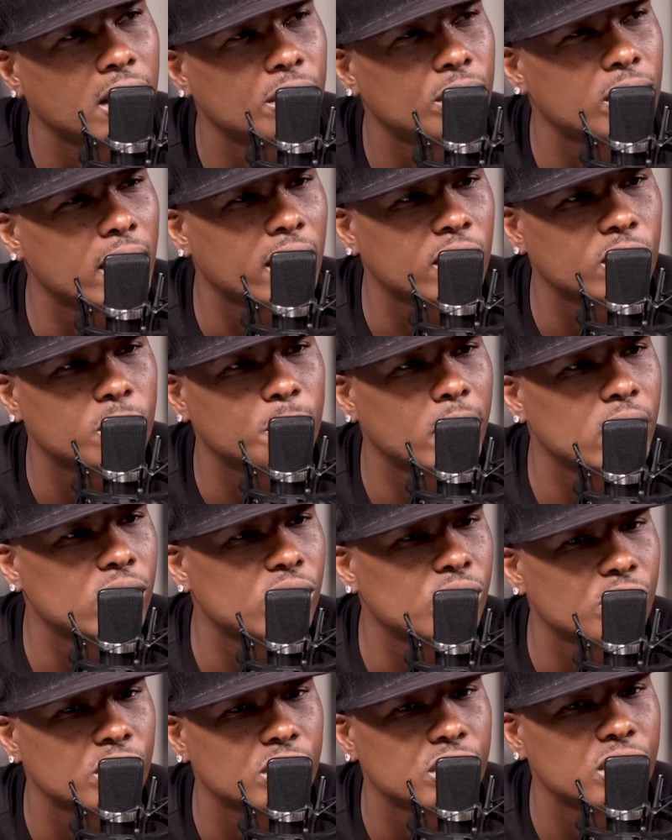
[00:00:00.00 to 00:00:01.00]
He was like a
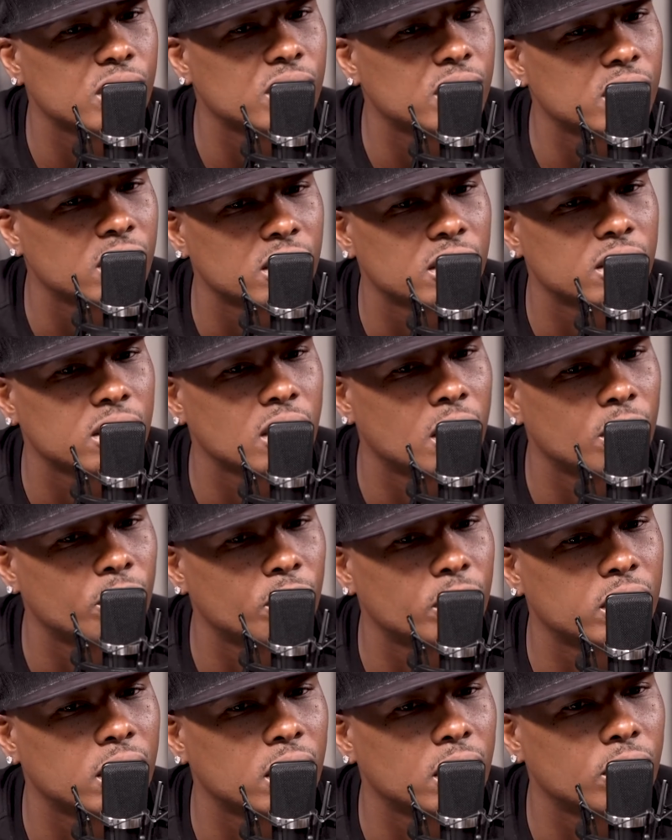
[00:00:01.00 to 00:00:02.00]
special assistant or something
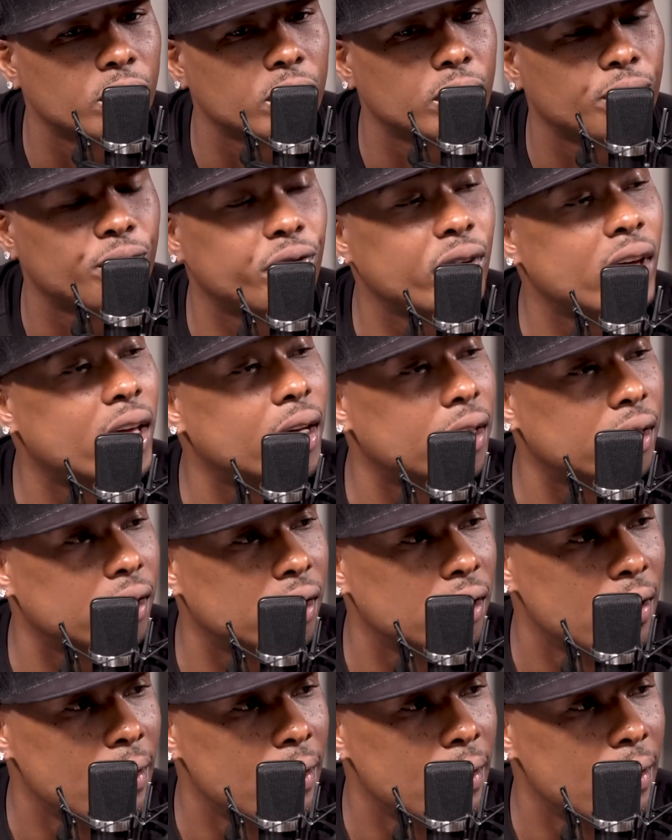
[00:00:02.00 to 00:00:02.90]
with Philly.